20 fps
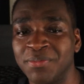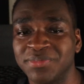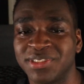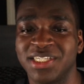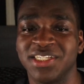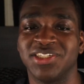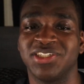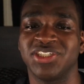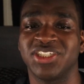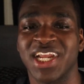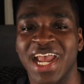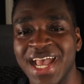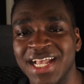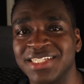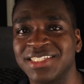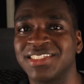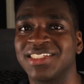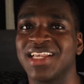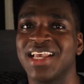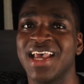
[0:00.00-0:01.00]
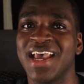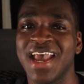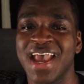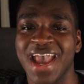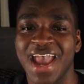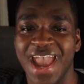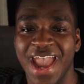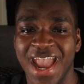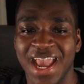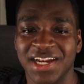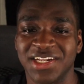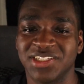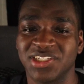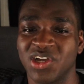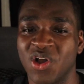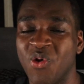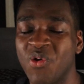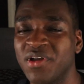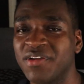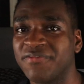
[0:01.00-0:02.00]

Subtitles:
his chest and is going